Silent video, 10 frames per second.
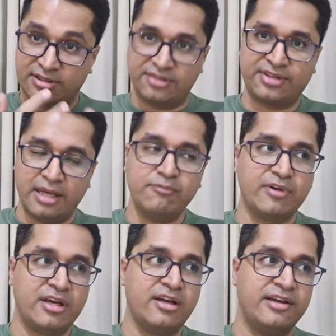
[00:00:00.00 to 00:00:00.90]
The same
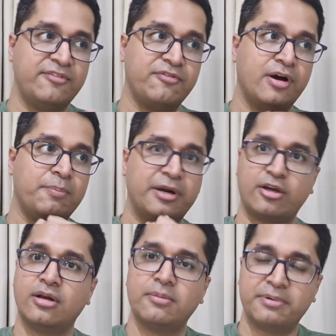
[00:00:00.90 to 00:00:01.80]
way, if a
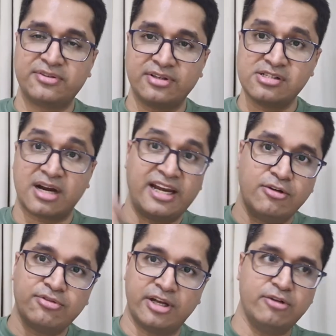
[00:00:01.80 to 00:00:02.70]
particular person is trying
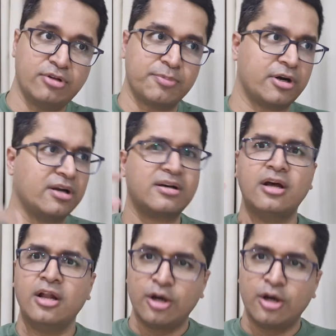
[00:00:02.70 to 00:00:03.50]
to sell you the product,